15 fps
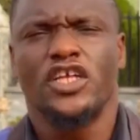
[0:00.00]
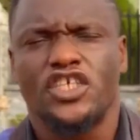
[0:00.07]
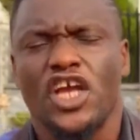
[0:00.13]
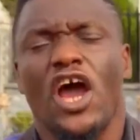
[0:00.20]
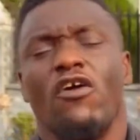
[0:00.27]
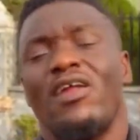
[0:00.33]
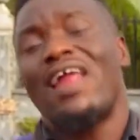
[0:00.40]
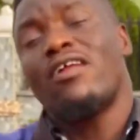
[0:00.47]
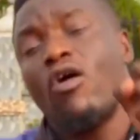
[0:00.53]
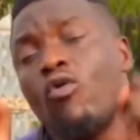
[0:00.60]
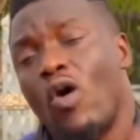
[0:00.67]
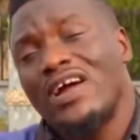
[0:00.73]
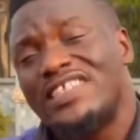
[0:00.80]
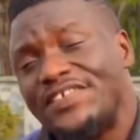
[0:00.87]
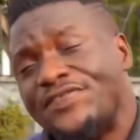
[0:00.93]
Sharon, I don't
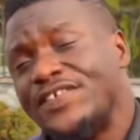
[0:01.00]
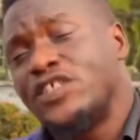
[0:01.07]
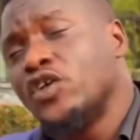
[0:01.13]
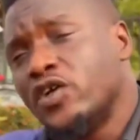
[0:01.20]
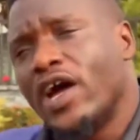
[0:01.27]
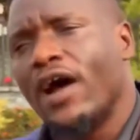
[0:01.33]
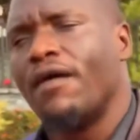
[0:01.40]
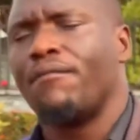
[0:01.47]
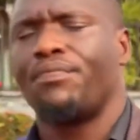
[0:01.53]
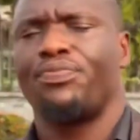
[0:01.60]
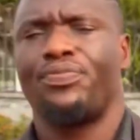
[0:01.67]
watch this video now.